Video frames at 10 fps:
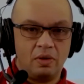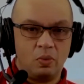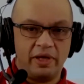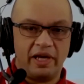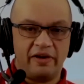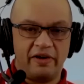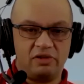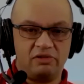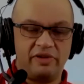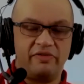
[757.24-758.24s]
we have
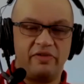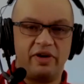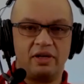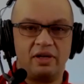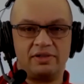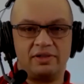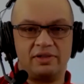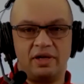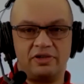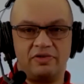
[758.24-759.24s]
to revitalize the
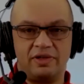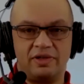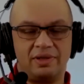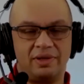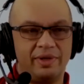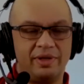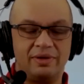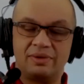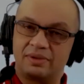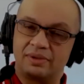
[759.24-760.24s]
high streets. No, we don't.
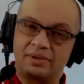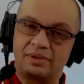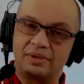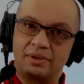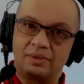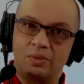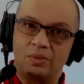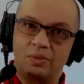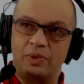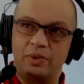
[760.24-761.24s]

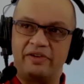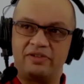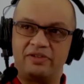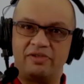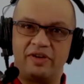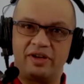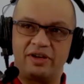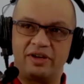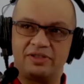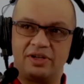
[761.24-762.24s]
Why do we have to
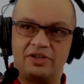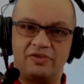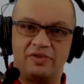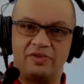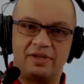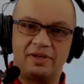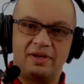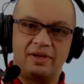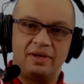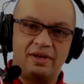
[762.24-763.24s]
revitalize the high streets?
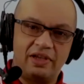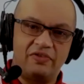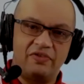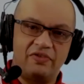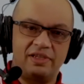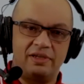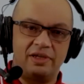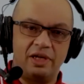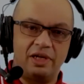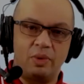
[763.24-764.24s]
Let's face it,
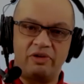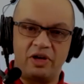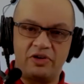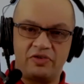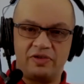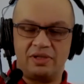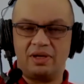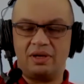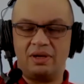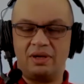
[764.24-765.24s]
you know why high streets are
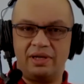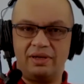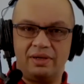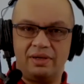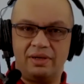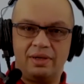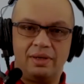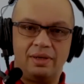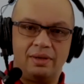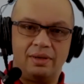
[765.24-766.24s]
declining?
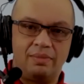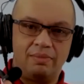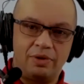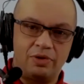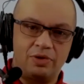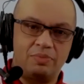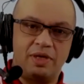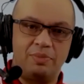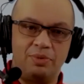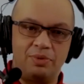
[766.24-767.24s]
Because
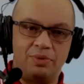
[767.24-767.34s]
people